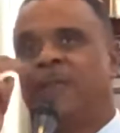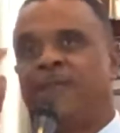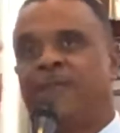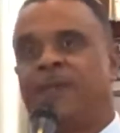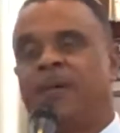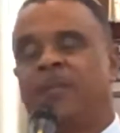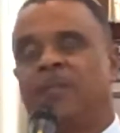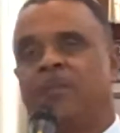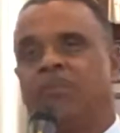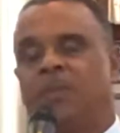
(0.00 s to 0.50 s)

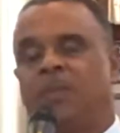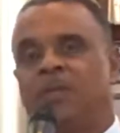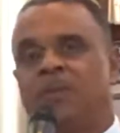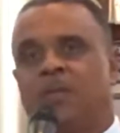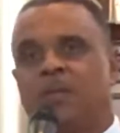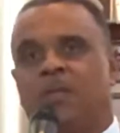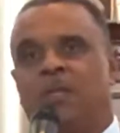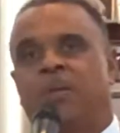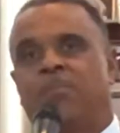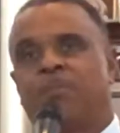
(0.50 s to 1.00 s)

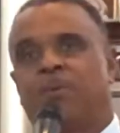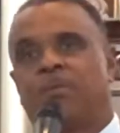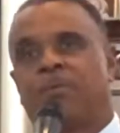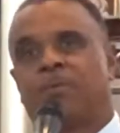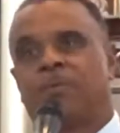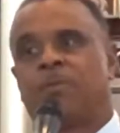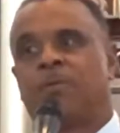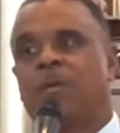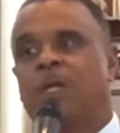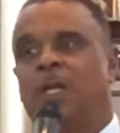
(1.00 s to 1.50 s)
Fundamental number
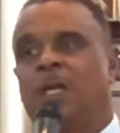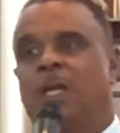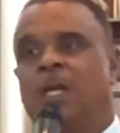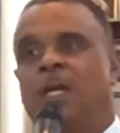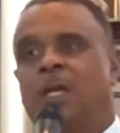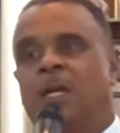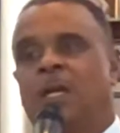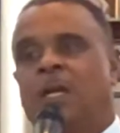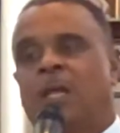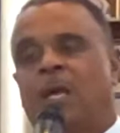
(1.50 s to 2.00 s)
three,
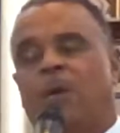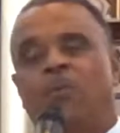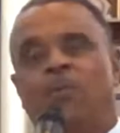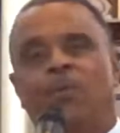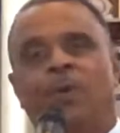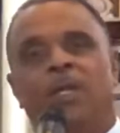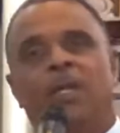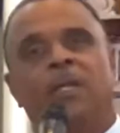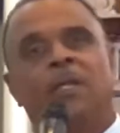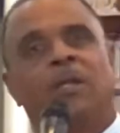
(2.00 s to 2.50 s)
that
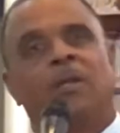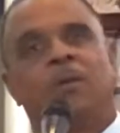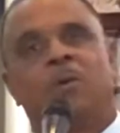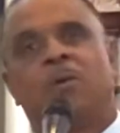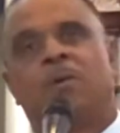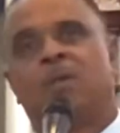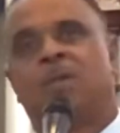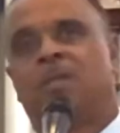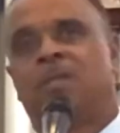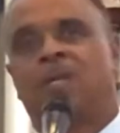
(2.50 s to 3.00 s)
when the
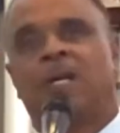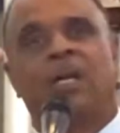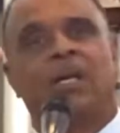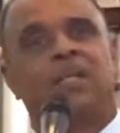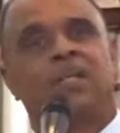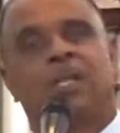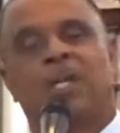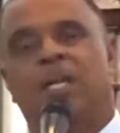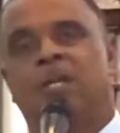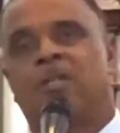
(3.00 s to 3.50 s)
Lord
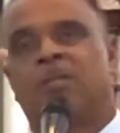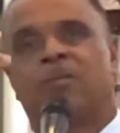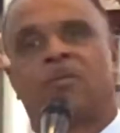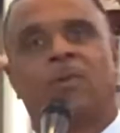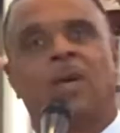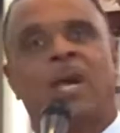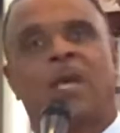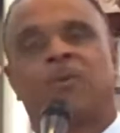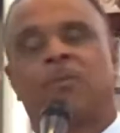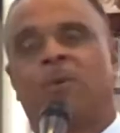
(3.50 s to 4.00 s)
does
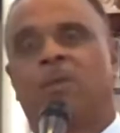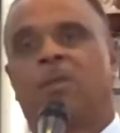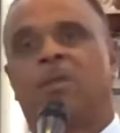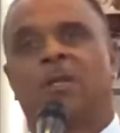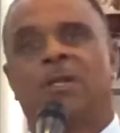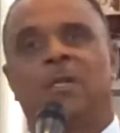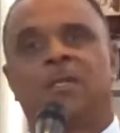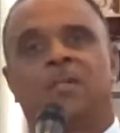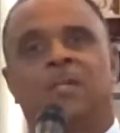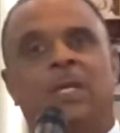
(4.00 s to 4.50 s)
interact with
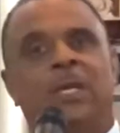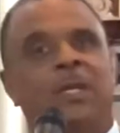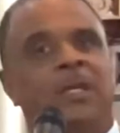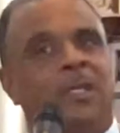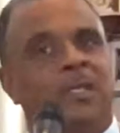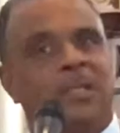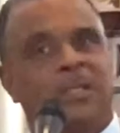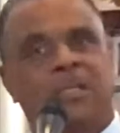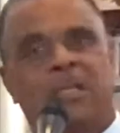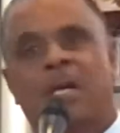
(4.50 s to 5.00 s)
us, it
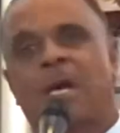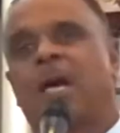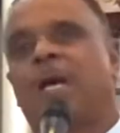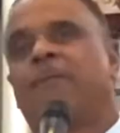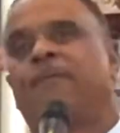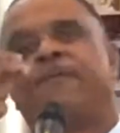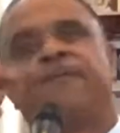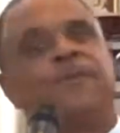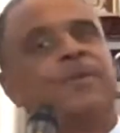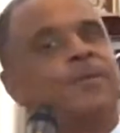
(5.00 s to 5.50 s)
is
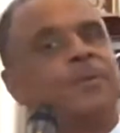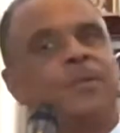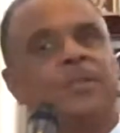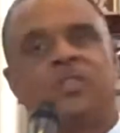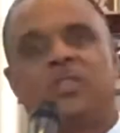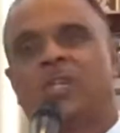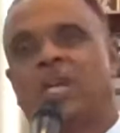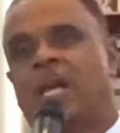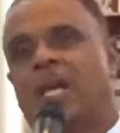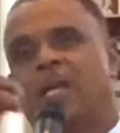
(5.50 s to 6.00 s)
time for a
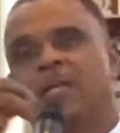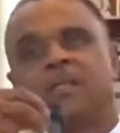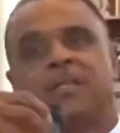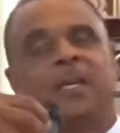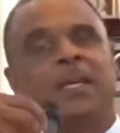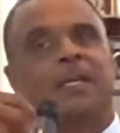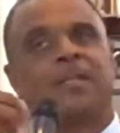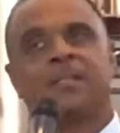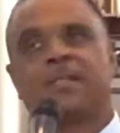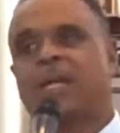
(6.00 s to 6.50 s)
change.
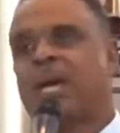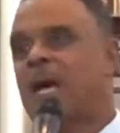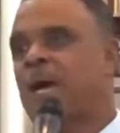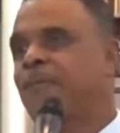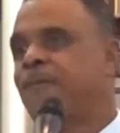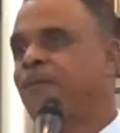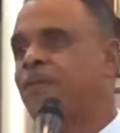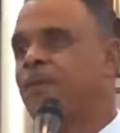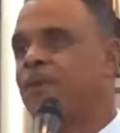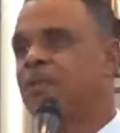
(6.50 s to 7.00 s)
Say, it's
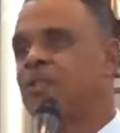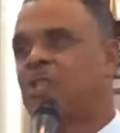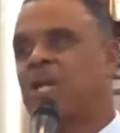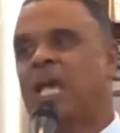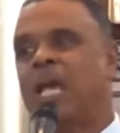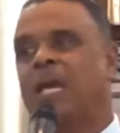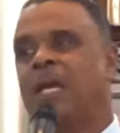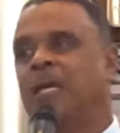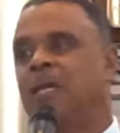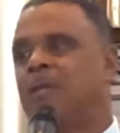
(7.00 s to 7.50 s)
time for a
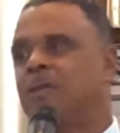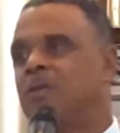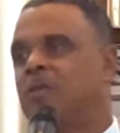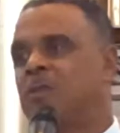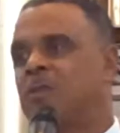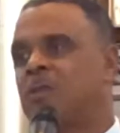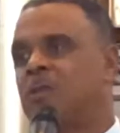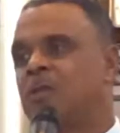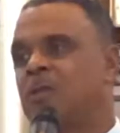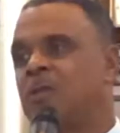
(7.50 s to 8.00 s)
change.
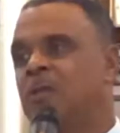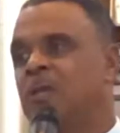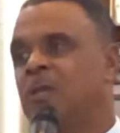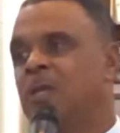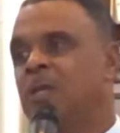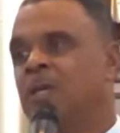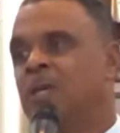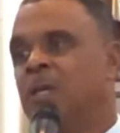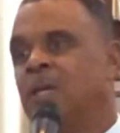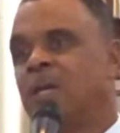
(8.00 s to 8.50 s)

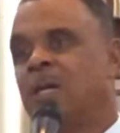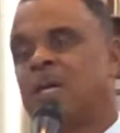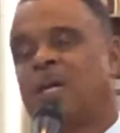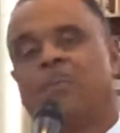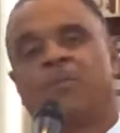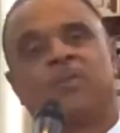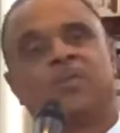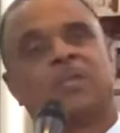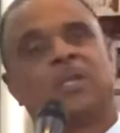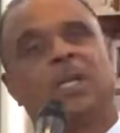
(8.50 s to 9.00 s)

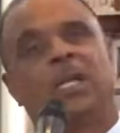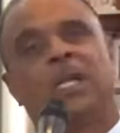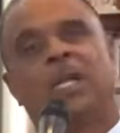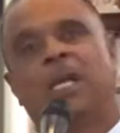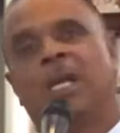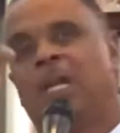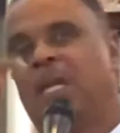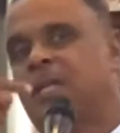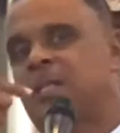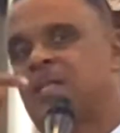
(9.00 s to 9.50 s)
Come on, say it
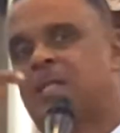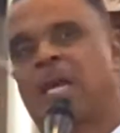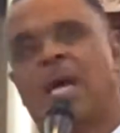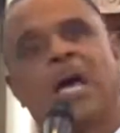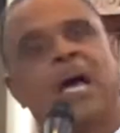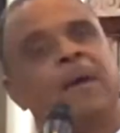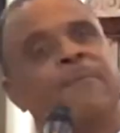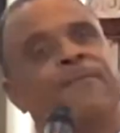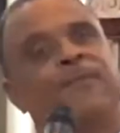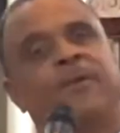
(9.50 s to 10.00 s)
again. It's
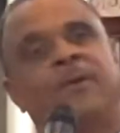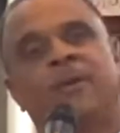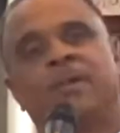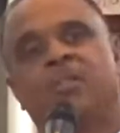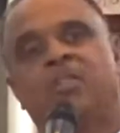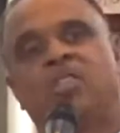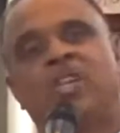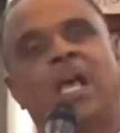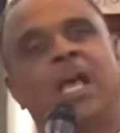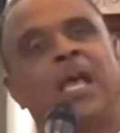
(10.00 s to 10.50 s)
time for
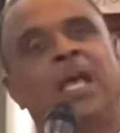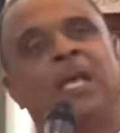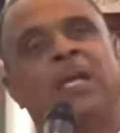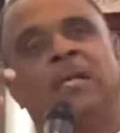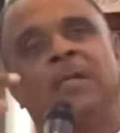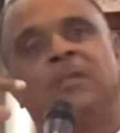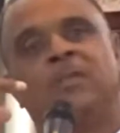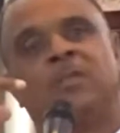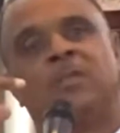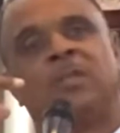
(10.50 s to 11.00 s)
a
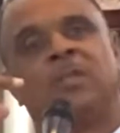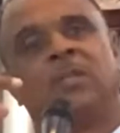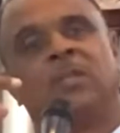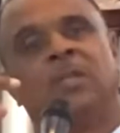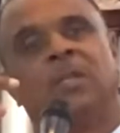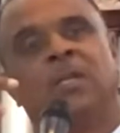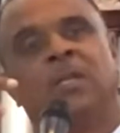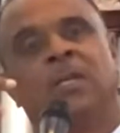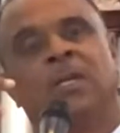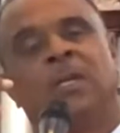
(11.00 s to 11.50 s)
change.
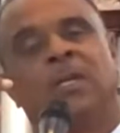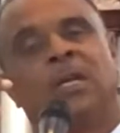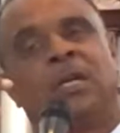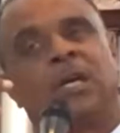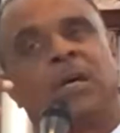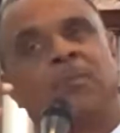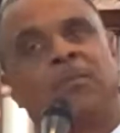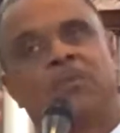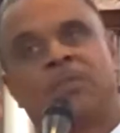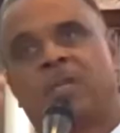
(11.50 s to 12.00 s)

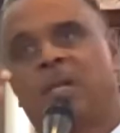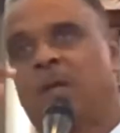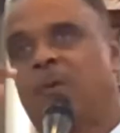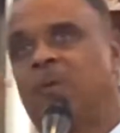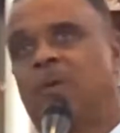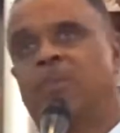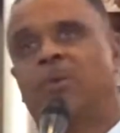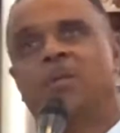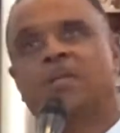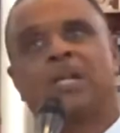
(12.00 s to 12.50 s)
Come on, say it
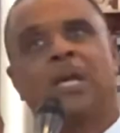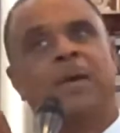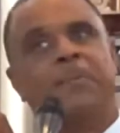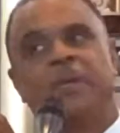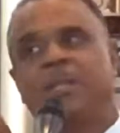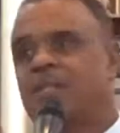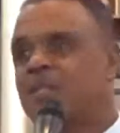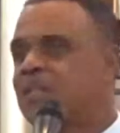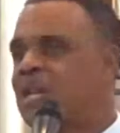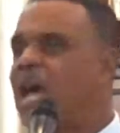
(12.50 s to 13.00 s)
one more time.
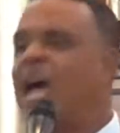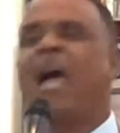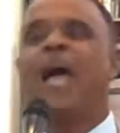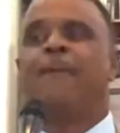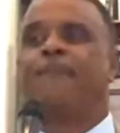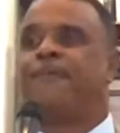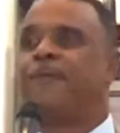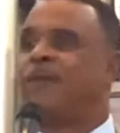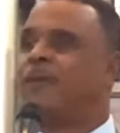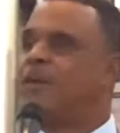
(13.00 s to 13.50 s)
It's
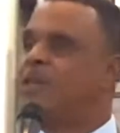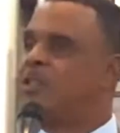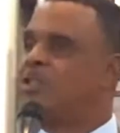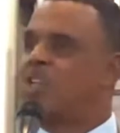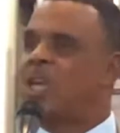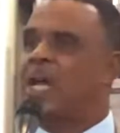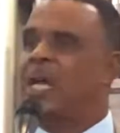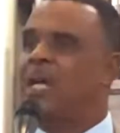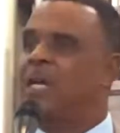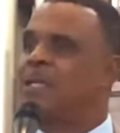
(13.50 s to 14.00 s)
time for a
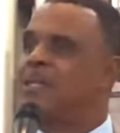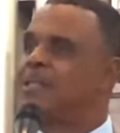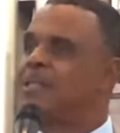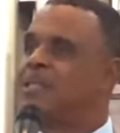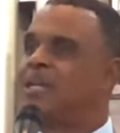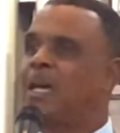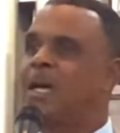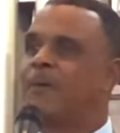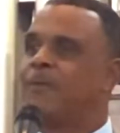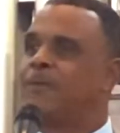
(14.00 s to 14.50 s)
change.
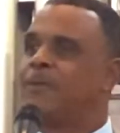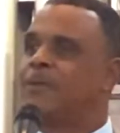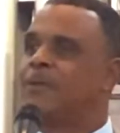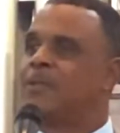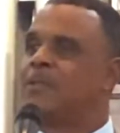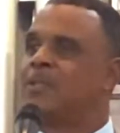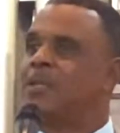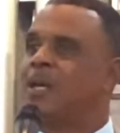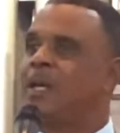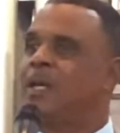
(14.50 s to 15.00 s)
It's time for a
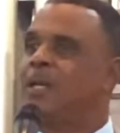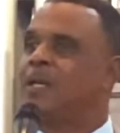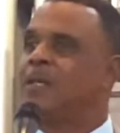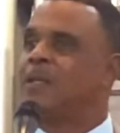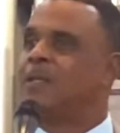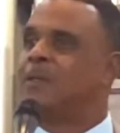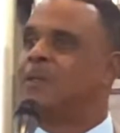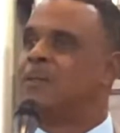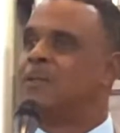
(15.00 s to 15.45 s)
change.